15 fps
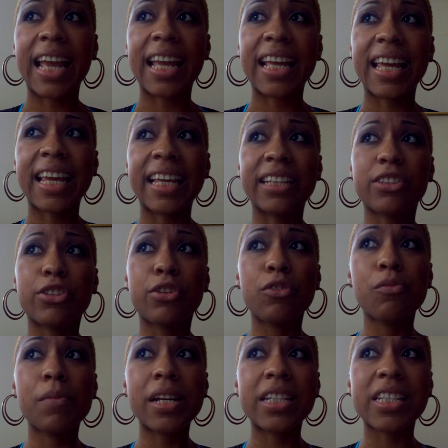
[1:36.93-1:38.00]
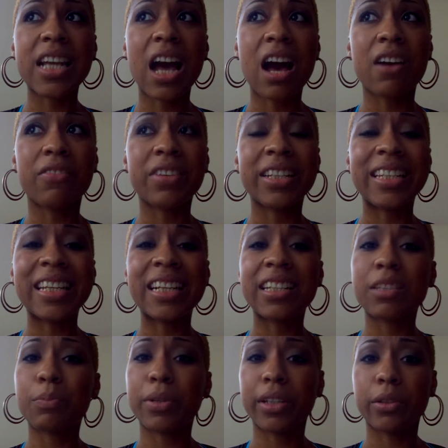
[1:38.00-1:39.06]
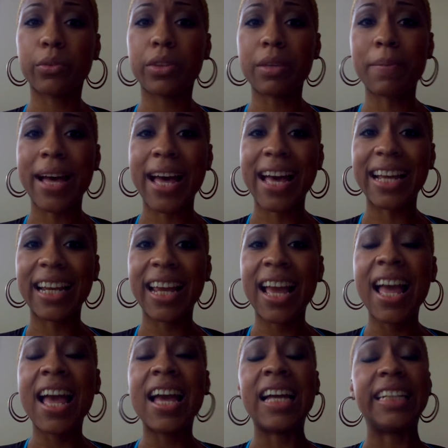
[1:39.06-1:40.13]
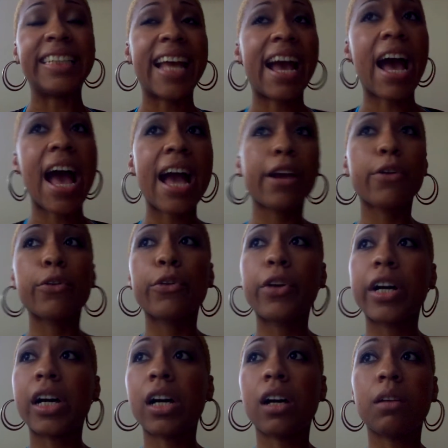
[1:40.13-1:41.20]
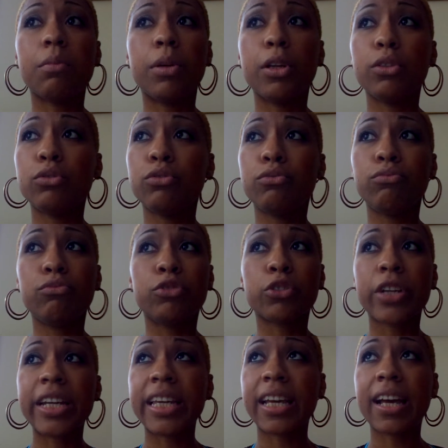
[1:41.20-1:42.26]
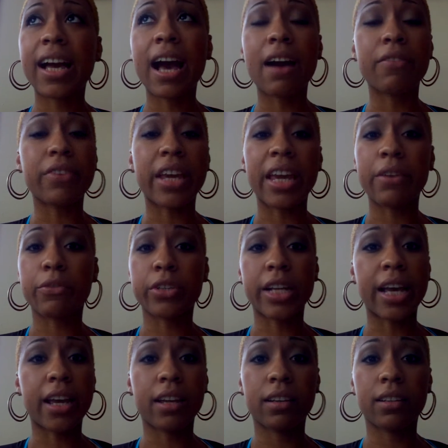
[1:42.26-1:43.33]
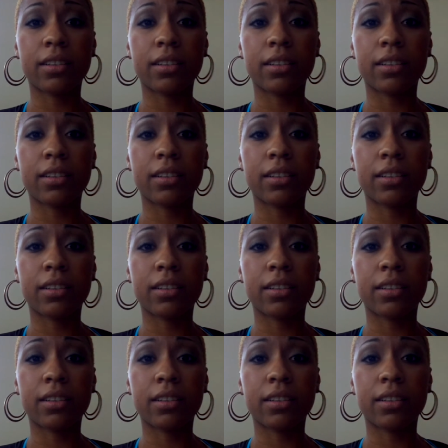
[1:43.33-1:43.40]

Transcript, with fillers: and too much coffee does pollute the body. Now, I grew up drinking coffee every day.